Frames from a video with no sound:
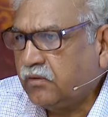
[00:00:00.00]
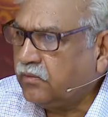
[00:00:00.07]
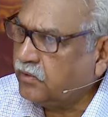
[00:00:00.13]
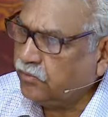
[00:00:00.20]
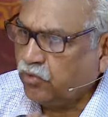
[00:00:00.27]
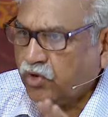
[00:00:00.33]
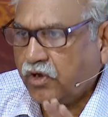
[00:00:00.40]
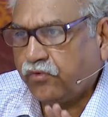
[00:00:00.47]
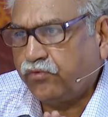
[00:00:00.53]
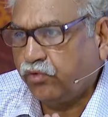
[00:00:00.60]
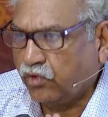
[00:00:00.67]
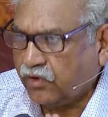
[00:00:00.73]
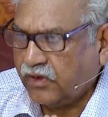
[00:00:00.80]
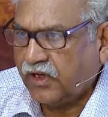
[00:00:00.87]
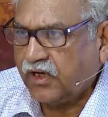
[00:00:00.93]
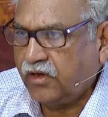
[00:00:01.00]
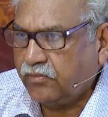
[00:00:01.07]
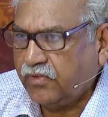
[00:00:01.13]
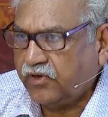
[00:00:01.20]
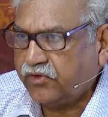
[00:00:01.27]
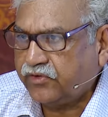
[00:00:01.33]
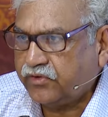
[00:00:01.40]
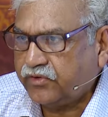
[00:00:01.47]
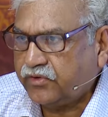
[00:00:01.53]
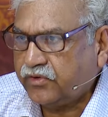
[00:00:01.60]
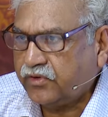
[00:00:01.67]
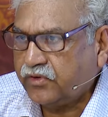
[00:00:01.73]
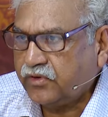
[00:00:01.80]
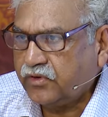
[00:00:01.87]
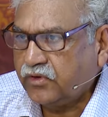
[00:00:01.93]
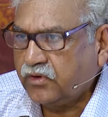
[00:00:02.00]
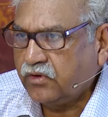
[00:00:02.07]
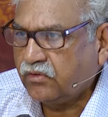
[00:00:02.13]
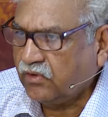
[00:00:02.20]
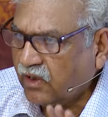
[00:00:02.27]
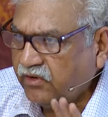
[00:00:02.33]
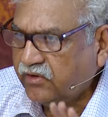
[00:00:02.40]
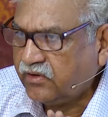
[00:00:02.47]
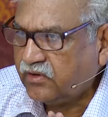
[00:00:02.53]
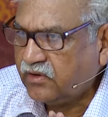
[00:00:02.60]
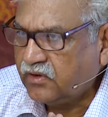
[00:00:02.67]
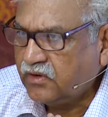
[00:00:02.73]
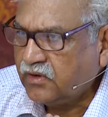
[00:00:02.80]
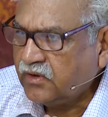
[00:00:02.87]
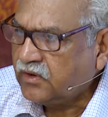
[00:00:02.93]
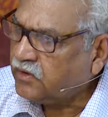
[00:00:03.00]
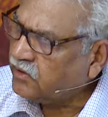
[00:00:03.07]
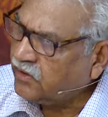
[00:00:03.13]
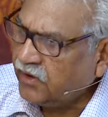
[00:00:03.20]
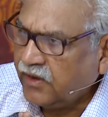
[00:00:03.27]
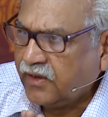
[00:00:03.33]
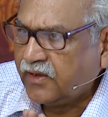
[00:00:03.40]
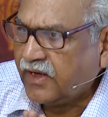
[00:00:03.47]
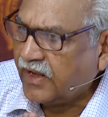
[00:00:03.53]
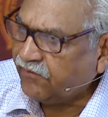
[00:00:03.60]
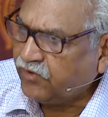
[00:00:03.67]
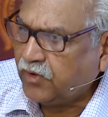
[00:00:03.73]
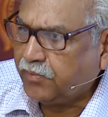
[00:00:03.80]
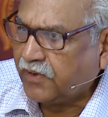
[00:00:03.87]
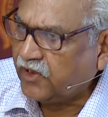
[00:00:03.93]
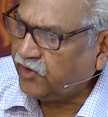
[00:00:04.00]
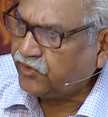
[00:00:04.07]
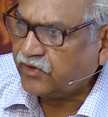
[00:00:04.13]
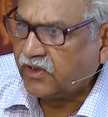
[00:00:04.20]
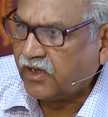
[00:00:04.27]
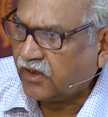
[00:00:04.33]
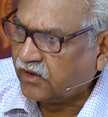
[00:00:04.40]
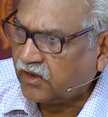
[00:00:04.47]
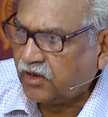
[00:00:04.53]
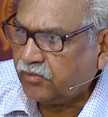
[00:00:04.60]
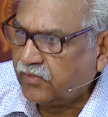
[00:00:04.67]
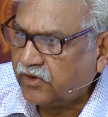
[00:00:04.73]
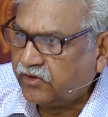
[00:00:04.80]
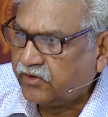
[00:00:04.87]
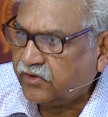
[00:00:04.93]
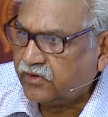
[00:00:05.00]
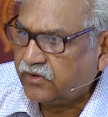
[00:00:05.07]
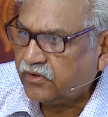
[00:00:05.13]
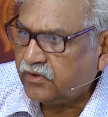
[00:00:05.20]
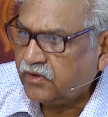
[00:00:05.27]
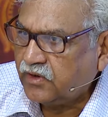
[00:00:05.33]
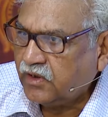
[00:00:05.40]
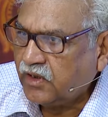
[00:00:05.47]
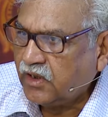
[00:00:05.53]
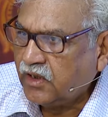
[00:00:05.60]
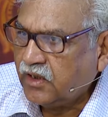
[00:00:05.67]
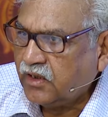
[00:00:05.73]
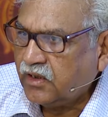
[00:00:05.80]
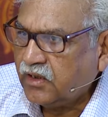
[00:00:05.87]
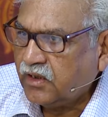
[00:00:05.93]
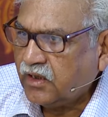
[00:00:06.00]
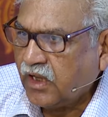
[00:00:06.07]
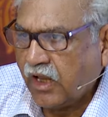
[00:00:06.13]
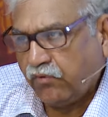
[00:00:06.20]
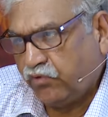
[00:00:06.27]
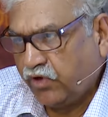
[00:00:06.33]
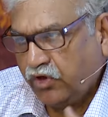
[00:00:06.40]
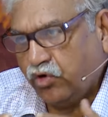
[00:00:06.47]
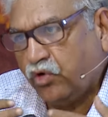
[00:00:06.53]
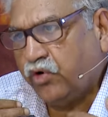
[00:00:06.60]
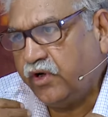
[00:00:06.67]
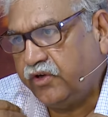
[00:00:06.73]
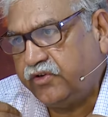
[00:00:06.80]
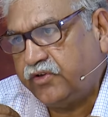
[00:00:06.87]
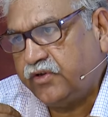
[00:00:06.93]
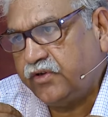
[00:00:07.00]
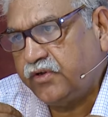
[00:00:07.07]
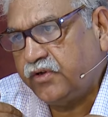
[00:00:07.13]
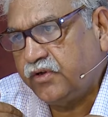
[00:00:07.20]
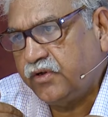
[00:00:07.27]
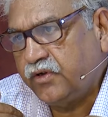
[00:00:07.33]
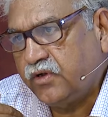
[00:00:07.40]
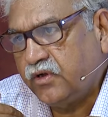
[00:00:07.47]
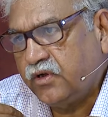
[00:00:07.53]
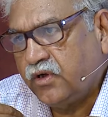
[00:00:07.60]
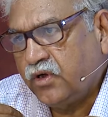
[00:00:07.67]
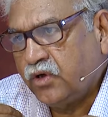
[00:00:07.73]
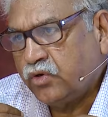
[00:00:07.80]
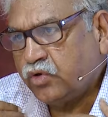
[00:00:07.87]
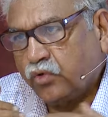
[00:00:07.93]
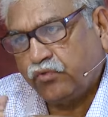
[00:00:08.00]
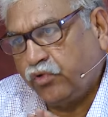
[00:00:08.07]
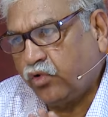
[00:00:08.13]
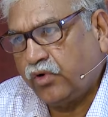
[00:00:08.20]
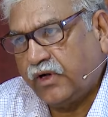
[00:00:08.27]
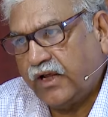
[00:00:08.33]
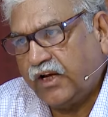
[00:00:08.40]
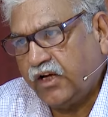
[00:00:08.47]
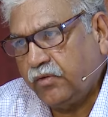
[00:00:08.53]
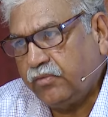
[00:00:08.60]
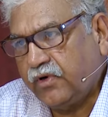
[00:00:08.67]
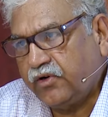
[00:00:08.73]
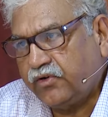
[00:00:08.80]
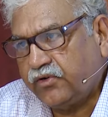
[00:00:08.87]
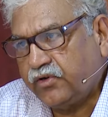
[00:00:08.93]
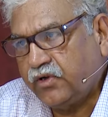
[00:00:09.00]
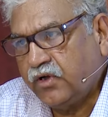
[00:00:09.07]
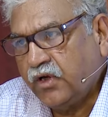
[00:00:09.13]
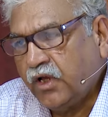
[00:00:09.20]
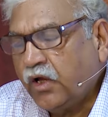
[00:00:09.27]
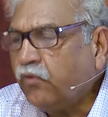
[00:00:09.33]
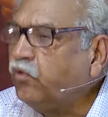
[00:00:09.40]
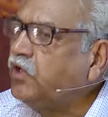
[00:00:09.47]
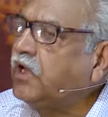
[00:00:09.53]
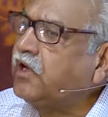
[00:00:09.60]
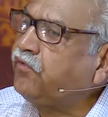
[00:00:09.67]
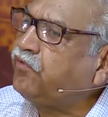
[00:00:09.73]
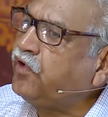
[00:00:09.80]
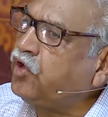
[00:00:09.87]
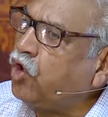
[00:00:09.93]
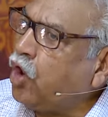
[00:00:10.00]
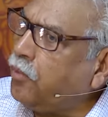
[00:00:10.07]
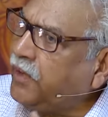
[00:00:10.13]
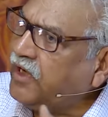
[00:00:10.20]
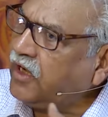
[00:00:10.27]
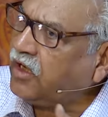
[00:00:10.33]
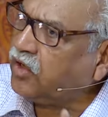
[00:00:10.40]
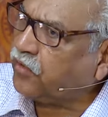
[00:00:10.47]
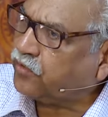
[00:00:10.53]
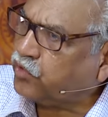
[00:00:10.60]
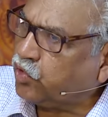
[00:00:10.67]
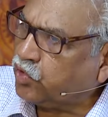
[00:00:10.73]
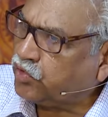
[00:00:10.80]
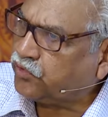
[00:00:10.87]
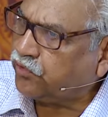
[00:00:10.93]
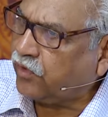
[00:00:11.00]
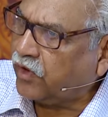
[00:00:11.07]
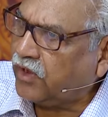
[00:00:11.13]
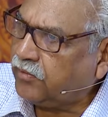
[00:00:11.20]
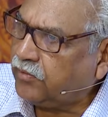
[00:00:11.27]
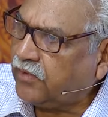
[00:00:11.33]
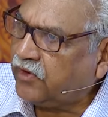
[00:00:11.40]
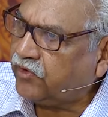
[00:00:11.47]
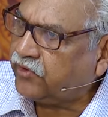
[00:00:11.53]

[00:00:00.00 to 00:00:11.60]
We're made of four elements. Right? Here everybody is in agreement. And we know it. So four elements. We are a phenomenon of those four elements.